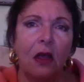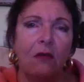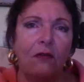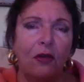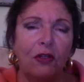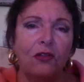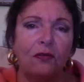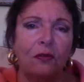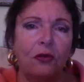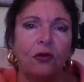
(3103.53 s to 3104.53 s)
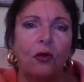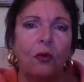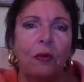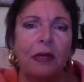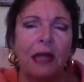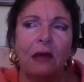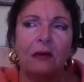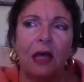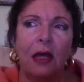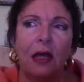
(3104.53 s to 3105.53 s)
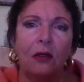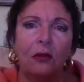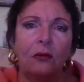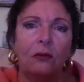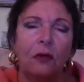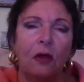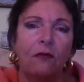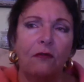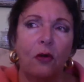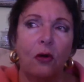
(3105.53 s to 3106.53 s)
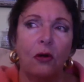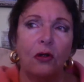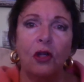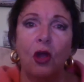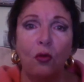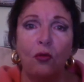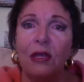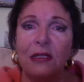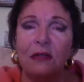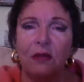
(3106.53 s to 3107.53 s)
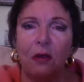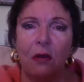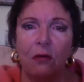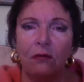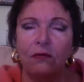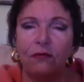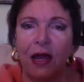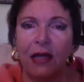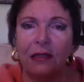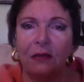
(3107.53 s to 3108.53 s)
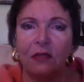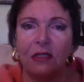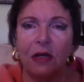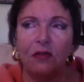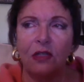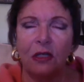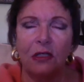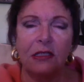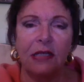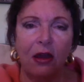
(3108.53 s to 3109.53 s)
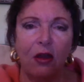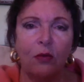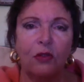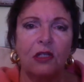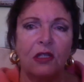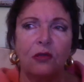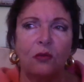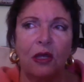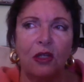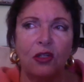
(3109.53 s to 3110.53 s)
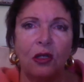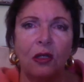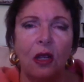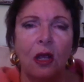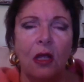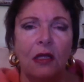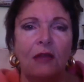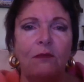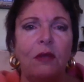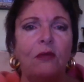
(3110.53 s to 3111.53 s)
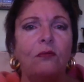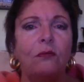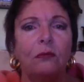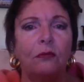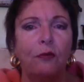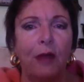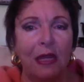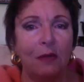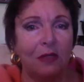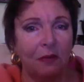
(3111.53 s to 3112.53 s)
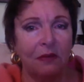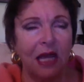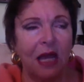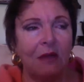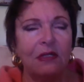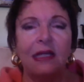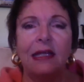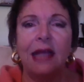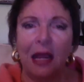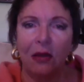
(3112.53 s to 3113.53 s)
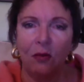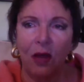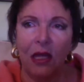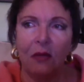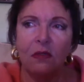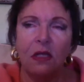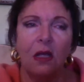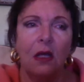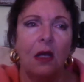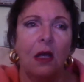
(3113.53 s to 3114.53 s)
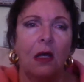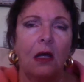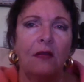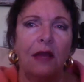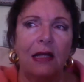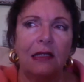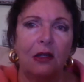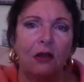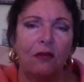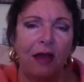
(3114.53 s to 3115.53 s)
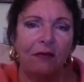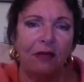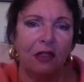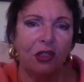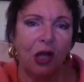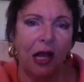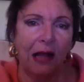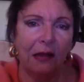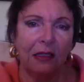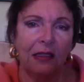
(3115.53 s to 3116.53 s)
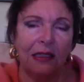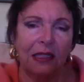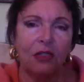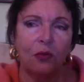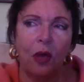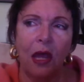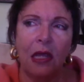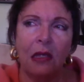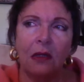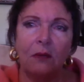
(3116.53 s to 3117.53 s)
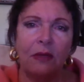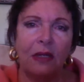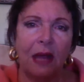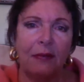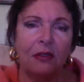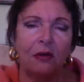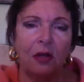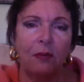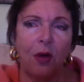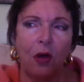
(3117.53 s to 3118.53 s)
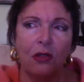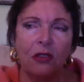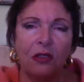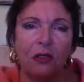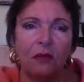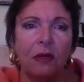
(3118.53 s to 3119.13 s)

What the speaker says: first of all, there are women out there who, for no reason of their own, find themselves in a terrible situation. They've been raped, sometimes gang raped. The idea of having a child in this way can be absolutely abhorrent to them.